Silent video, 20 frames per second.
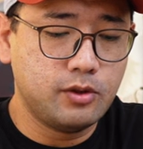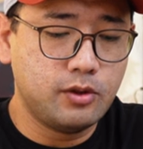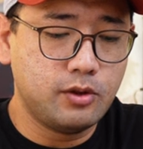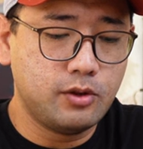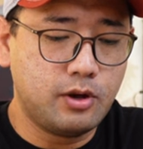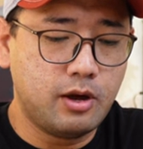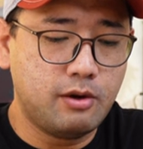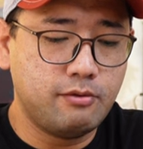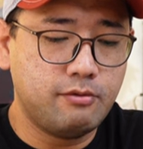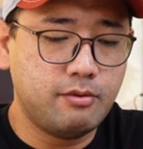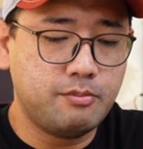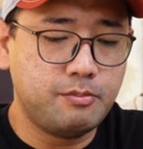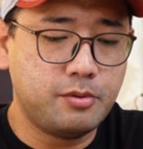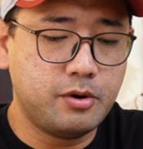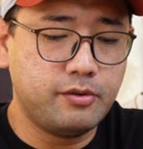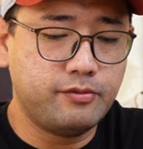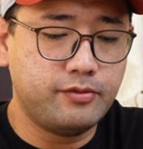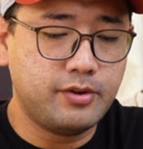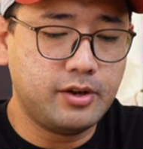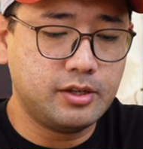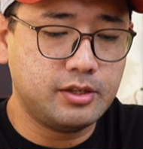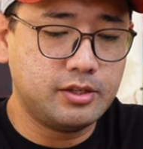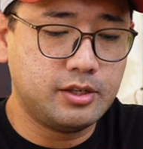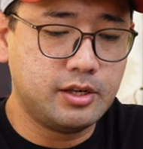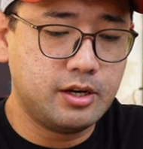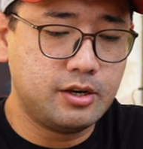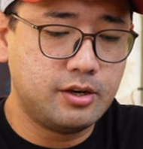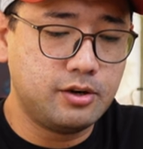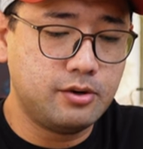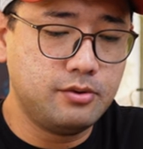to have a perfect
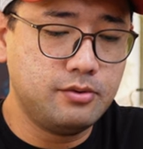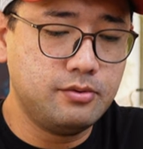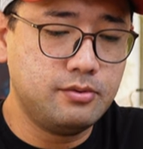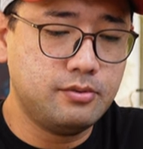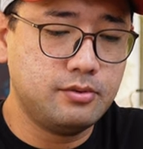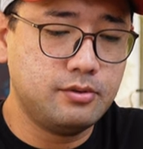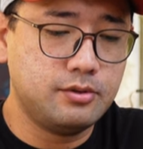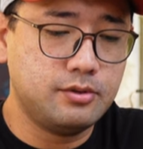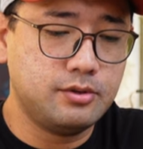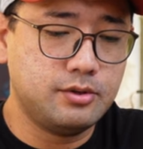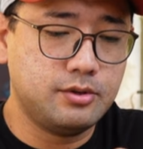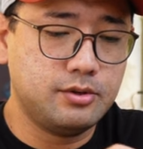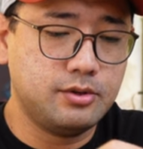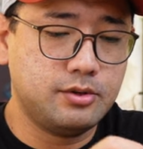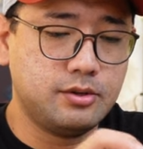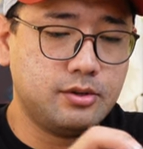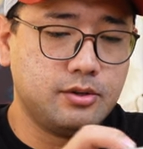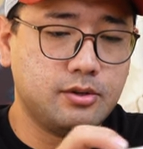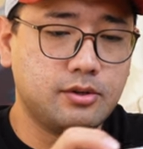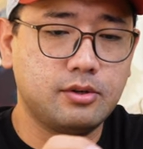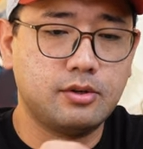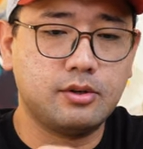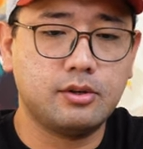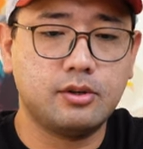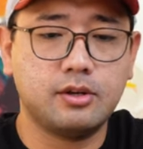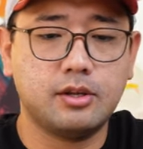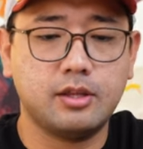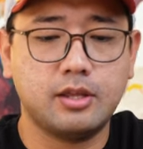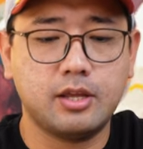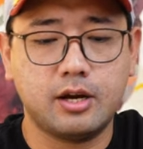zero.
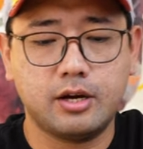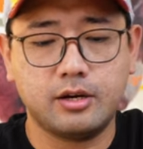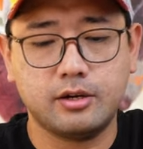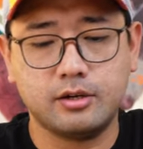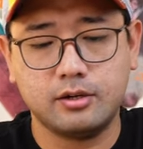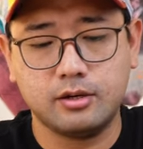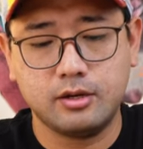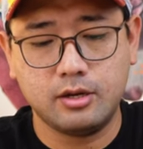There.